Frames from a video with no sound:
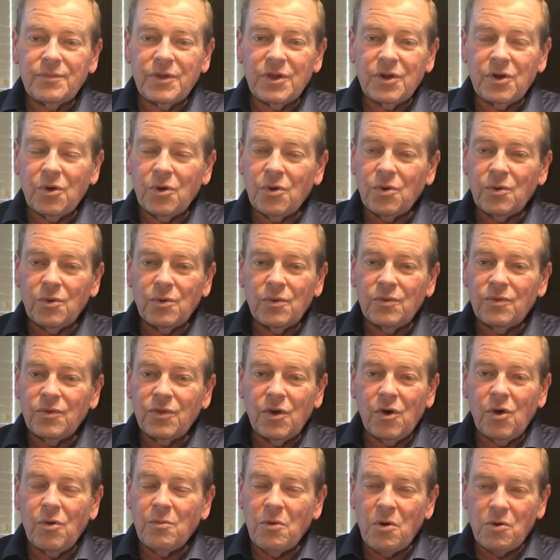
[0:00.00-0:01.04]

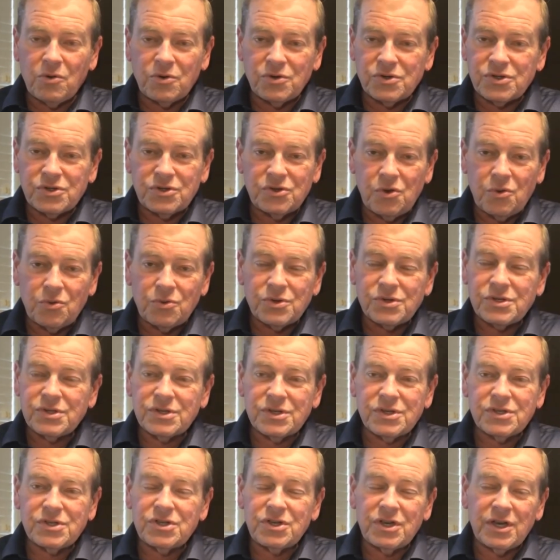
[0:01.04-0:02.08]
The homeowners notice
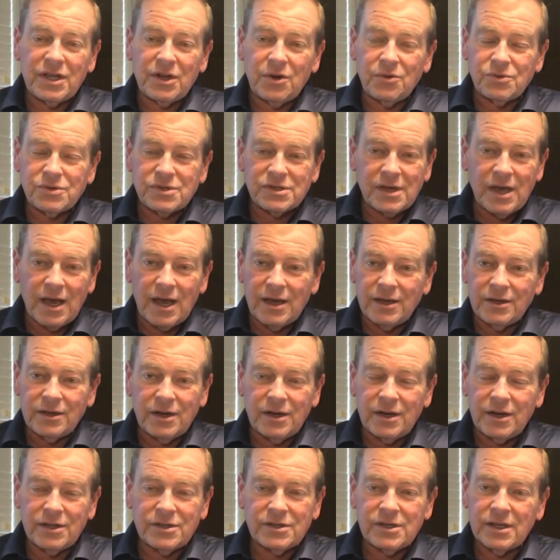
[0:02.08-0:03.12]
this. You get outside
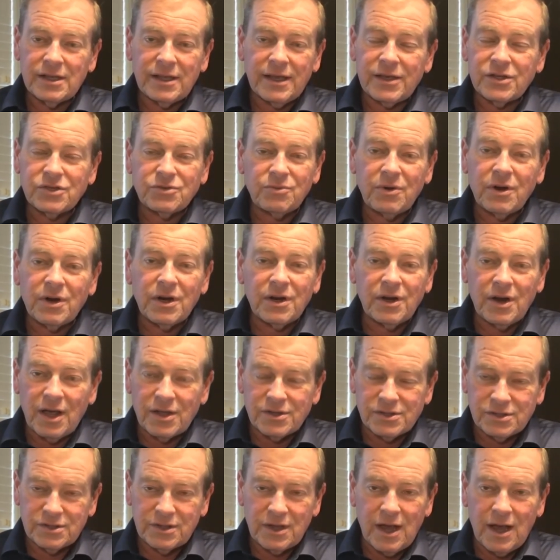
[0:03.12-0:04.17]
and it's running
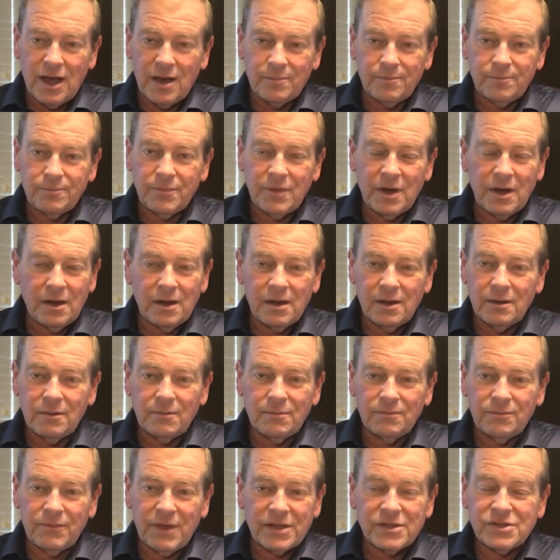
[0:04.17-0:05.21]
nonstop.
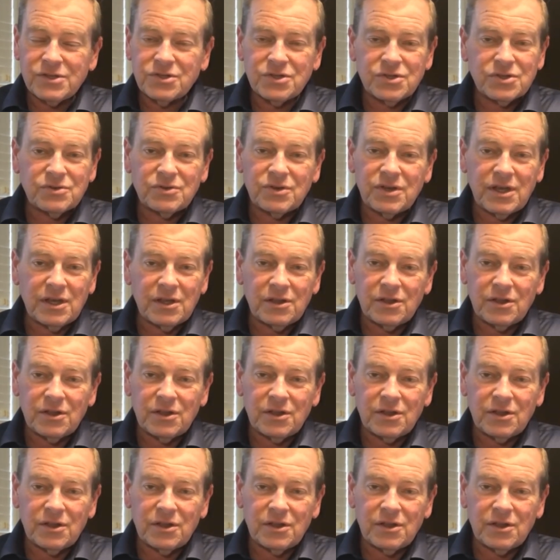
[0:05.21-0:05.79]
That's just